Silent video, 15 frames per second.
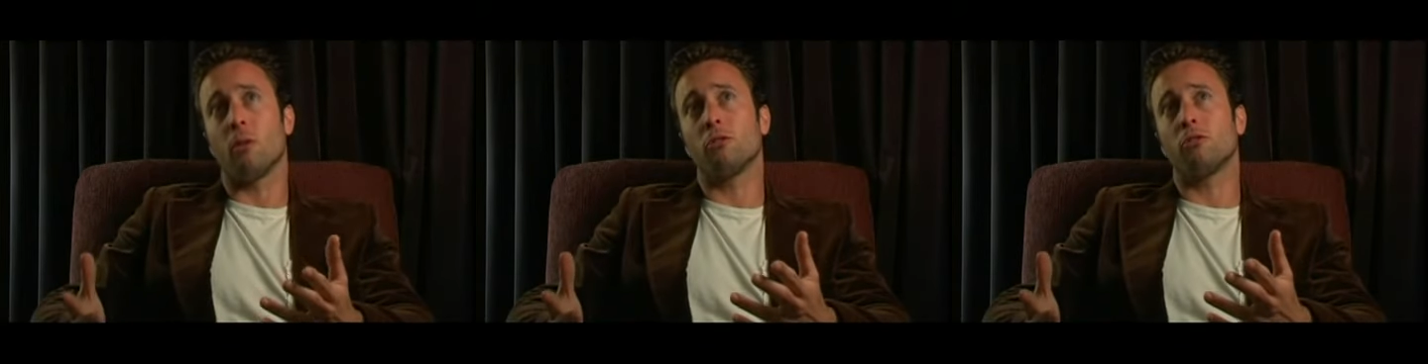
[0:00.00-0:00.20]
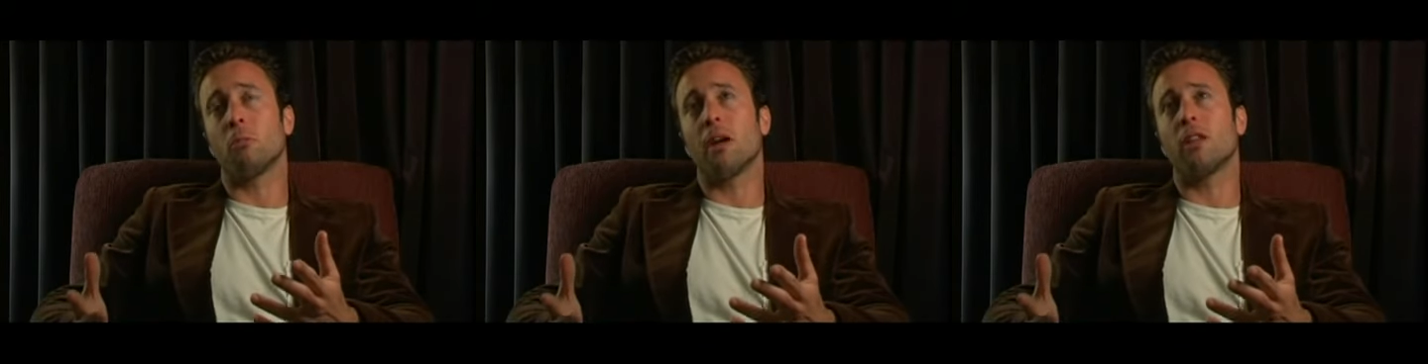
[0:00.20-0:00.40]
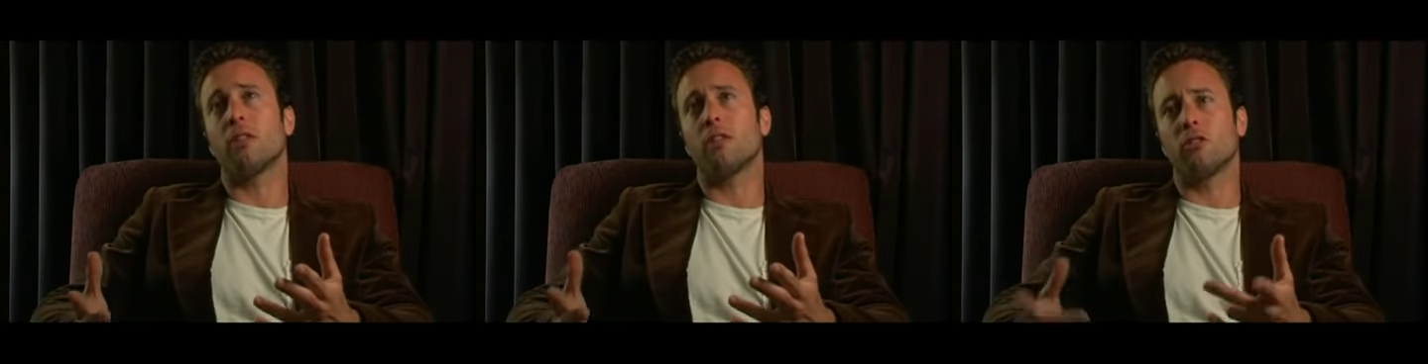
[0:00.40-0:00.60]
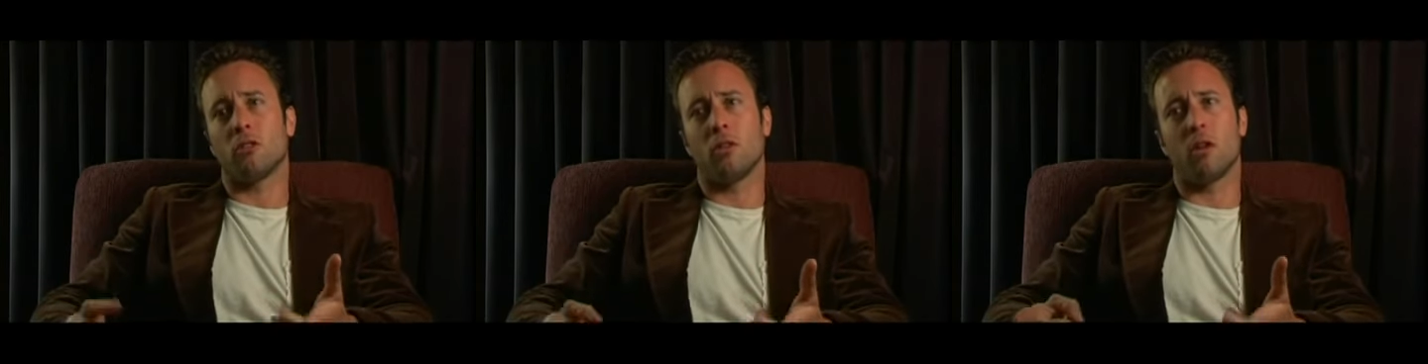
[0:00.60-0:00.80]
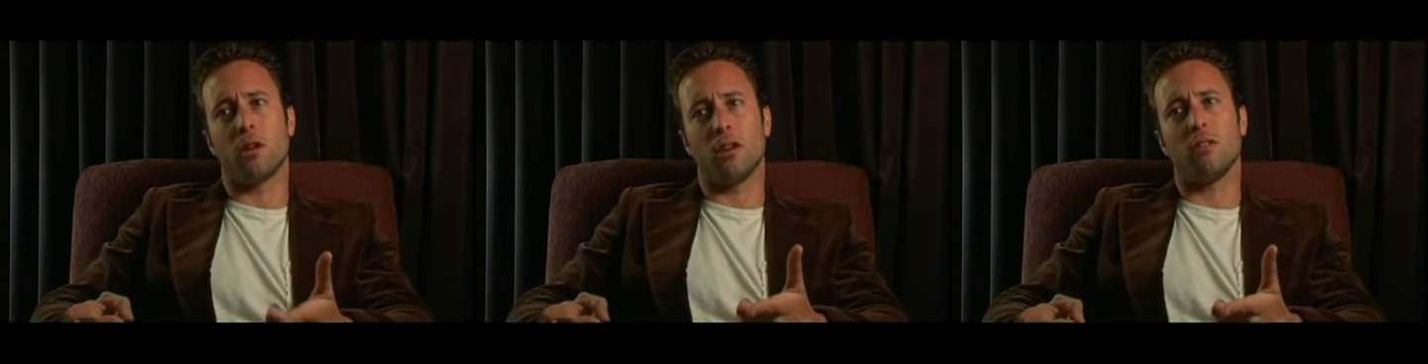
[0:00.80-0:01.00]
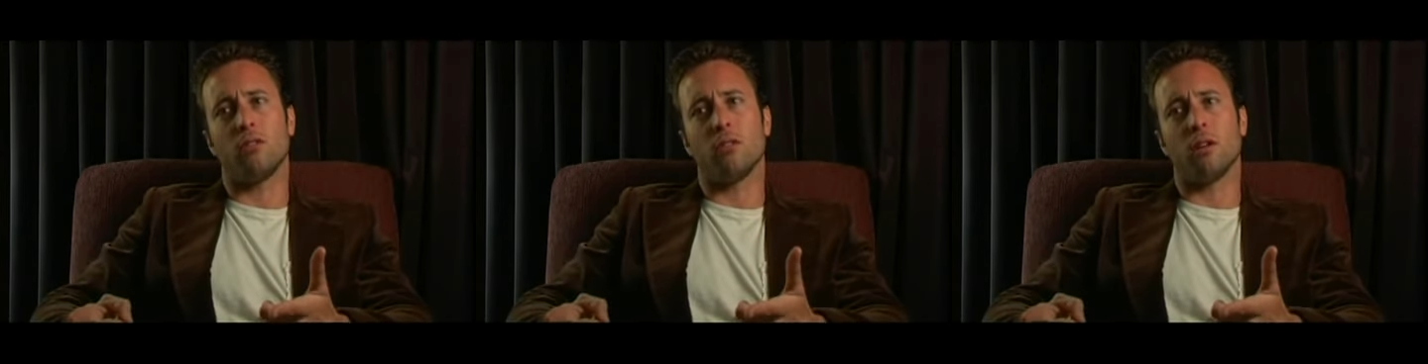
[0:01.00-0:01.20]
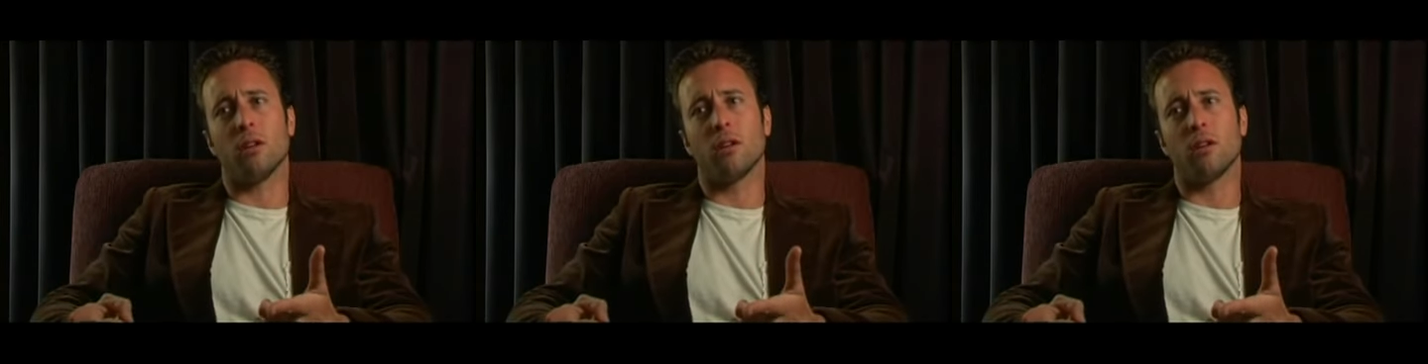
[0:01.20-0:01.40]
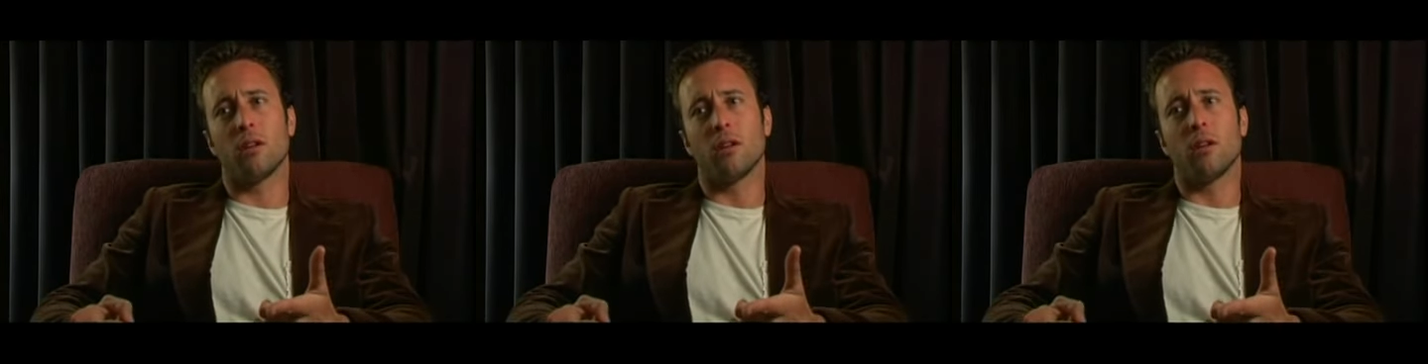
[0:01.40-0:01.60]
which made things a lot
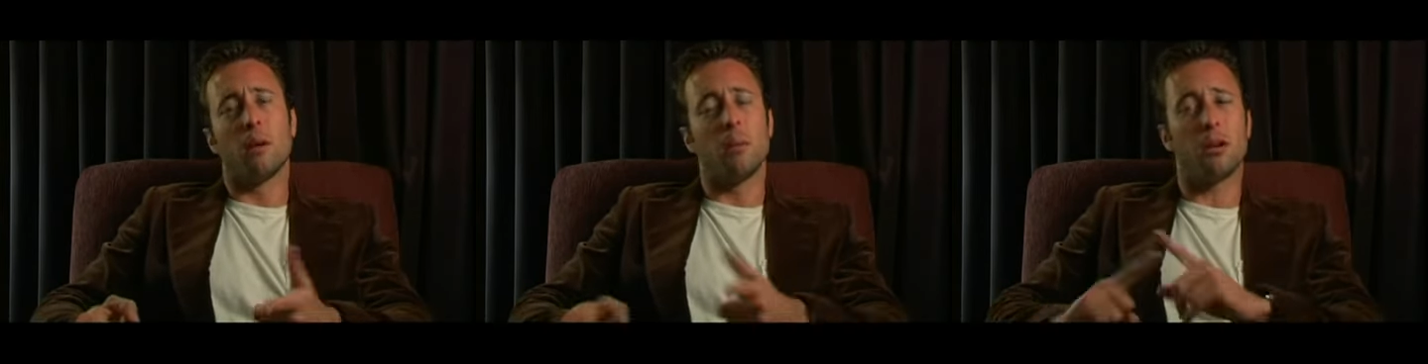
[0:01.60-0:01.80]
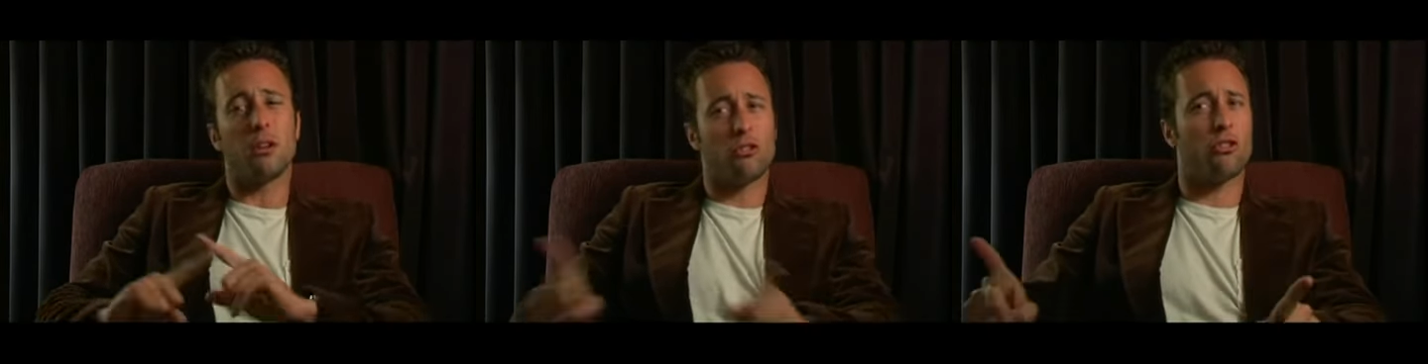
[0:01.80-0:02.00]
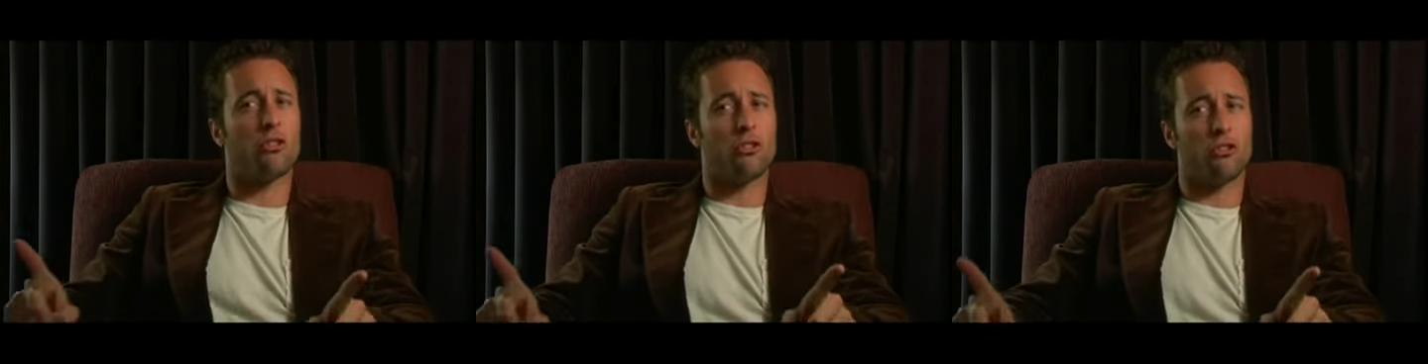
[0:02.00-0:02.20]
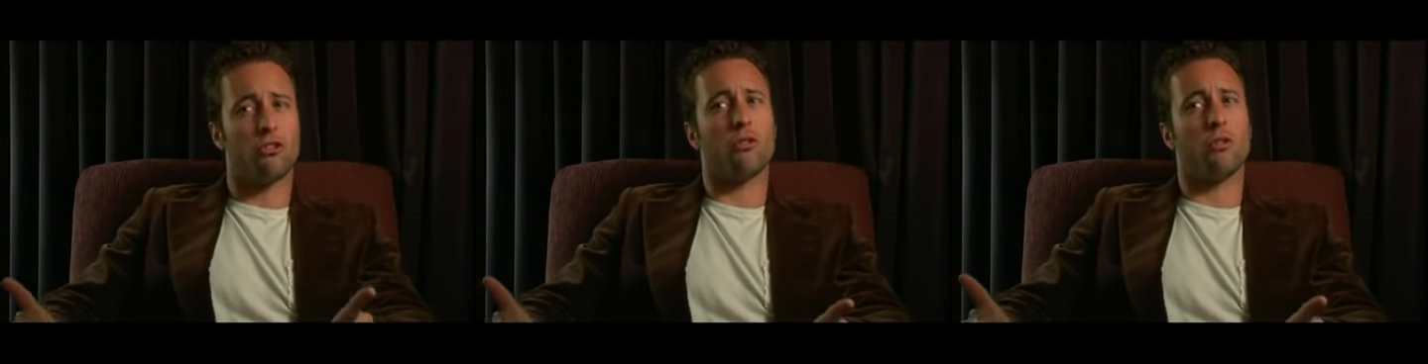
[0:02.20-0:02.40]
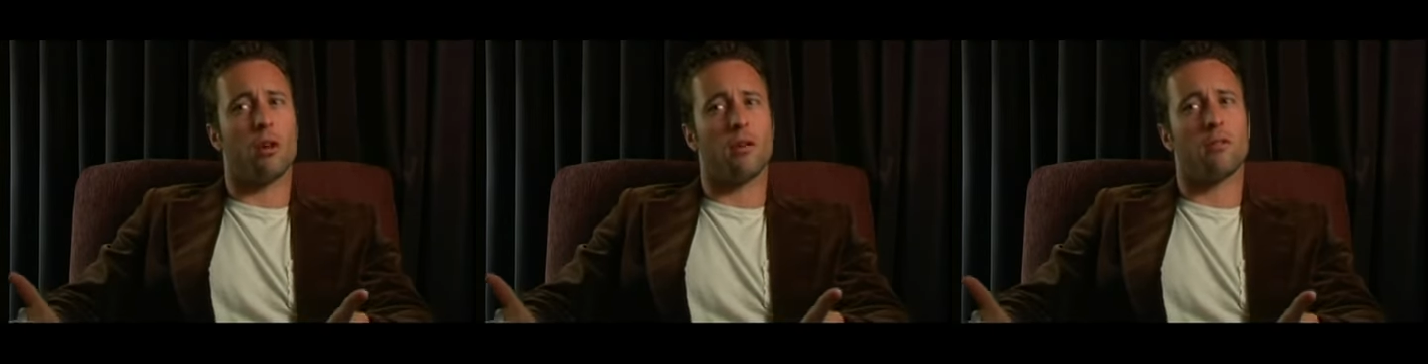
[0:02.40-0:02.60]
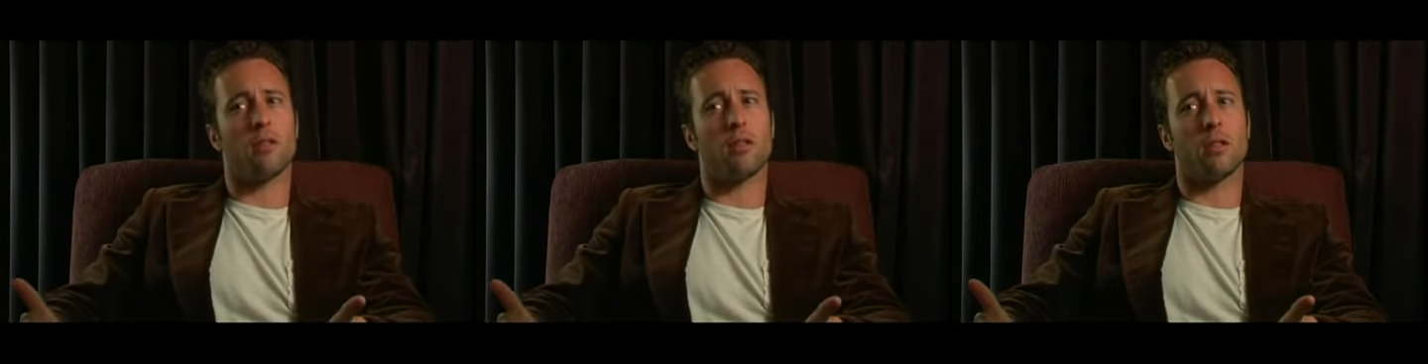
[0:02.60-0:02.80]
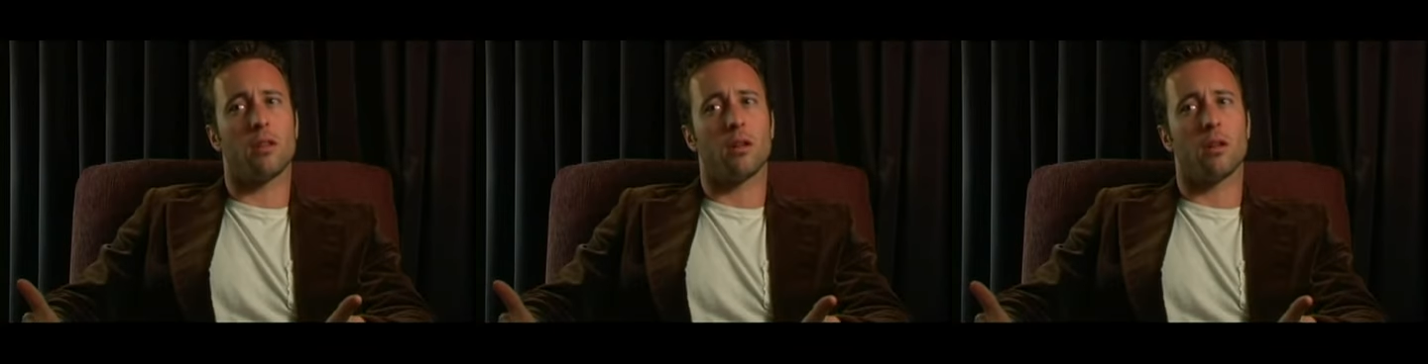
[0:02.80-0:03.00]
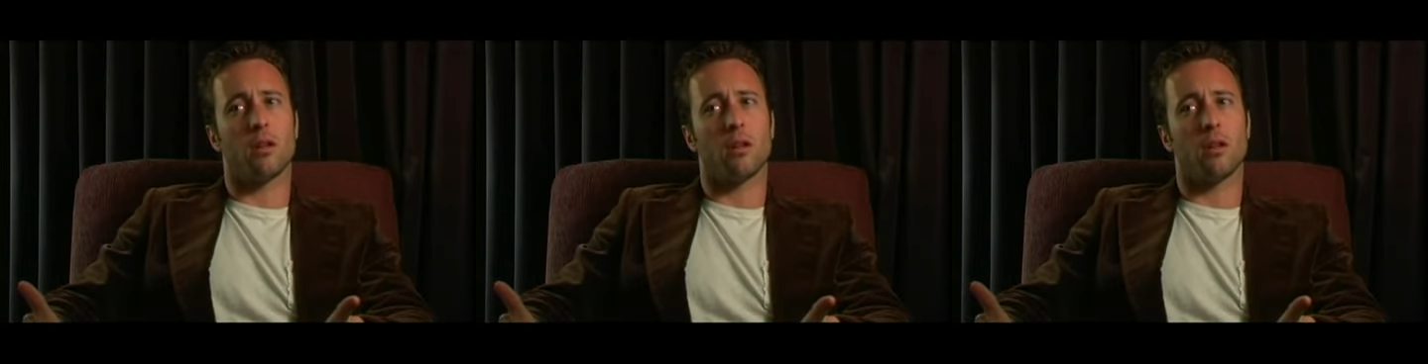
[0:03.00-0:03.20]
easier, because you can shoot
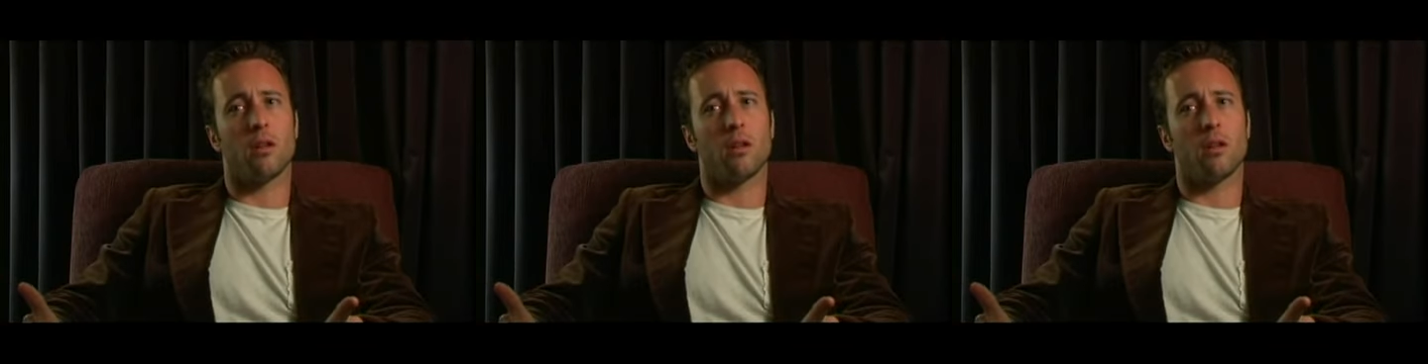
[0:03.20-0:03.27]
everything.